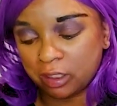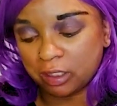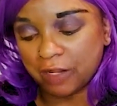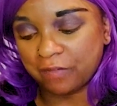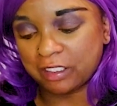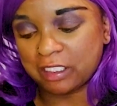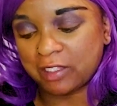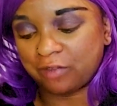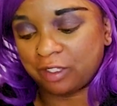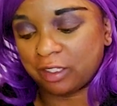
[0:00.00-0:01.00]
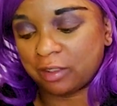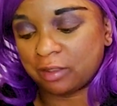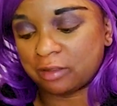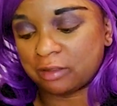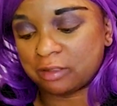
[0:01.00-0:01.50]

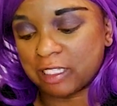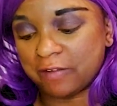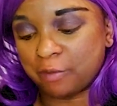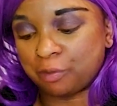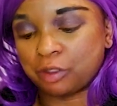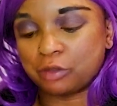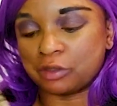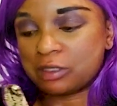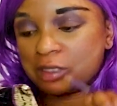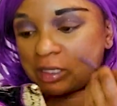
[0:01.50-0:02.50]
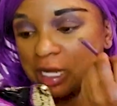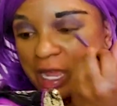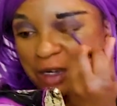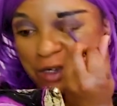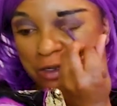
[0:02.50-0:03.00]
Definitely TV produced
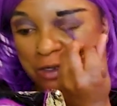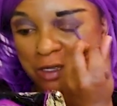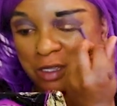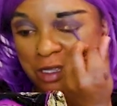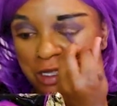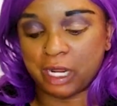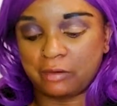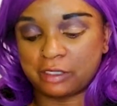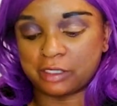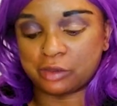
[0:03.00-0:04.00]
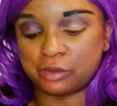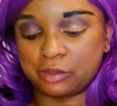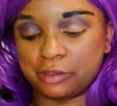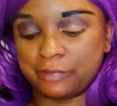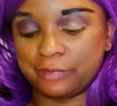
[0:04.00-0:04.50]
style. When I was in
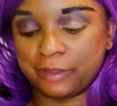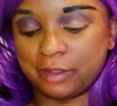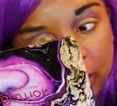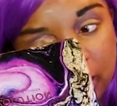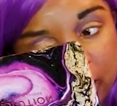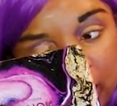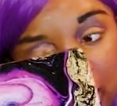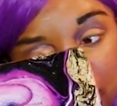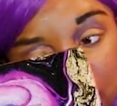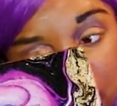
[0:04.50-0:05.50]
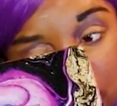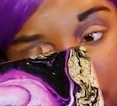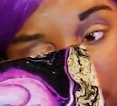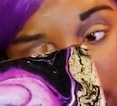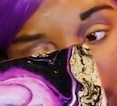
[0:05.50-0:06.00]
school, I was ugly
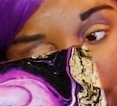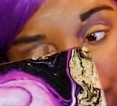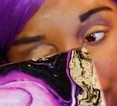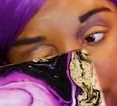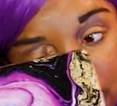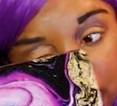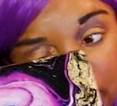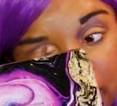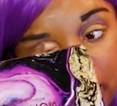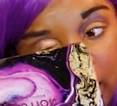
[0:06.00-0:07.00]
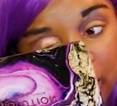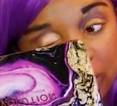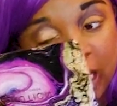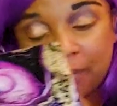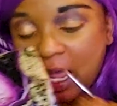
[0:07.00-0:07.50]
duckling. I
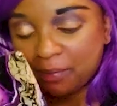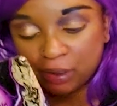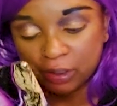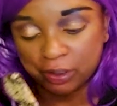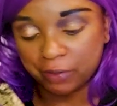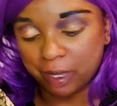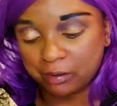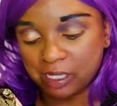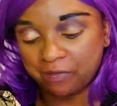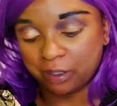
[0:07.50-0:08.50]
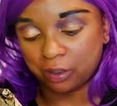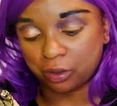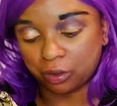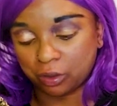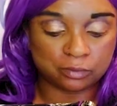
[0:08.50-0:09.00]
was not popular. I was definitely a
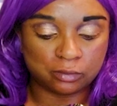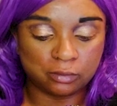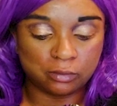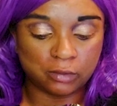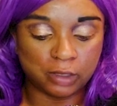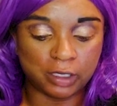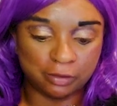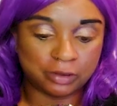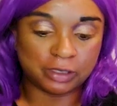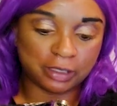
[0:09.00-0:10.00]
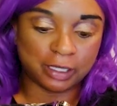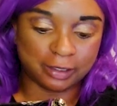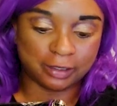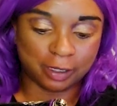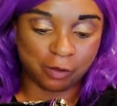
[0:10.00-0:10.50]
nerd. He was,
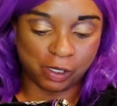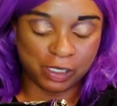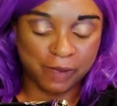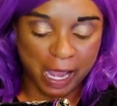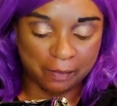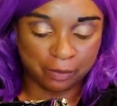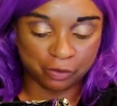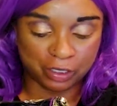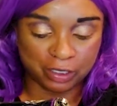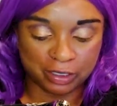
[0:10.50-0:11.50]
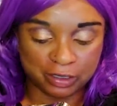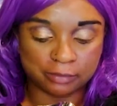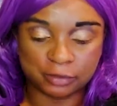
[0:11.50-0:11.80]
again, like one of the popular kids.